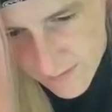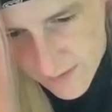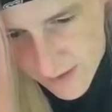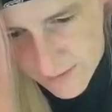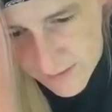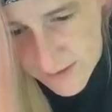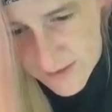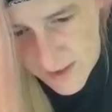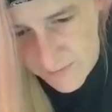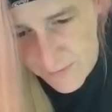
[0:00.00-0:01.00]
Dance League.
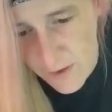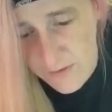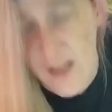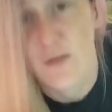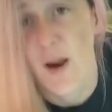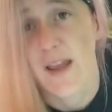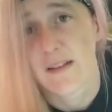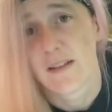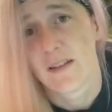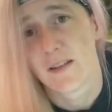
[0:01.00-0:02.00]
Dead phone. That's right.
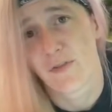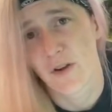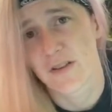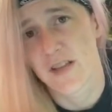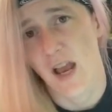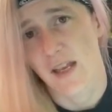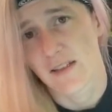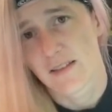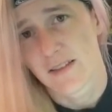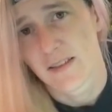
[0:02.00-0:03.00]
The phone is dying.
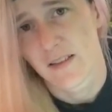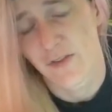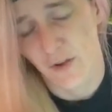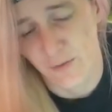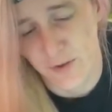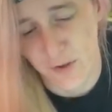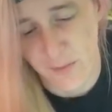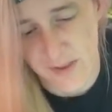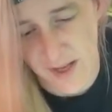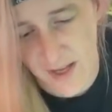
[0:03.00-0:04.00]
The phone will soon
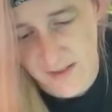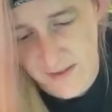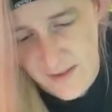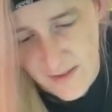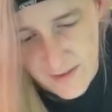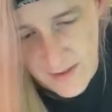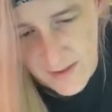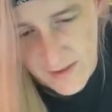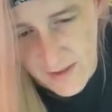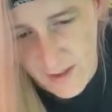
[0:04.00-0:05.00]
be dead.
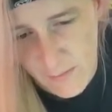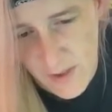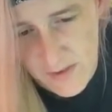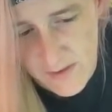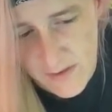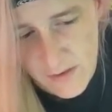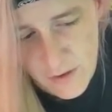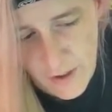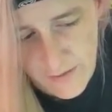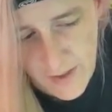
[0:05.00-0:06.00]
And I must
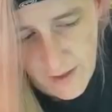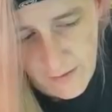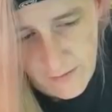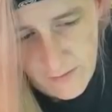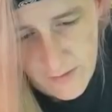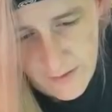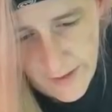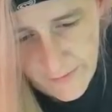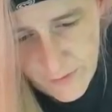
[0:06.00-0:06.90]
shut down this live